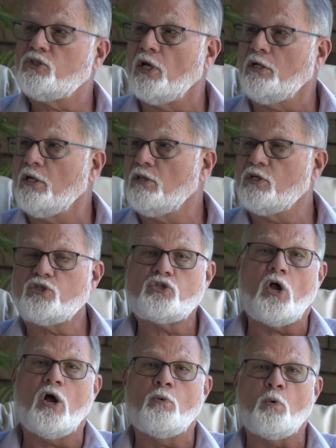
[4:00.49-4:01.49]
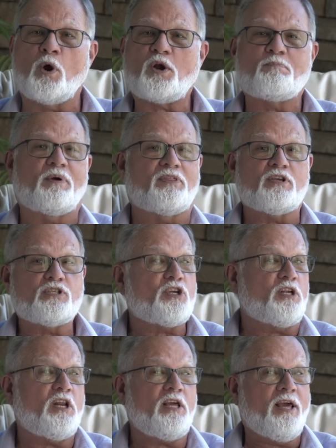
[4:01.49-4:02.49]
Sunday, this song worked, but this
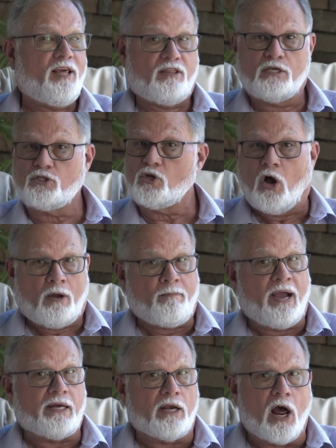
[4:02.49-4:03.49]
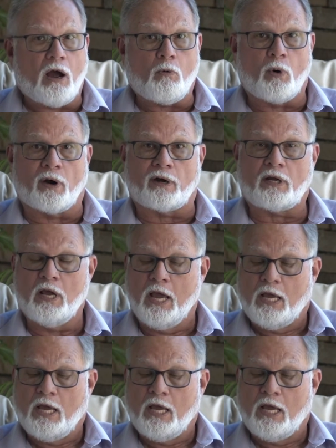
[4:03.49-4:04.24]
Sunday, this song might not work.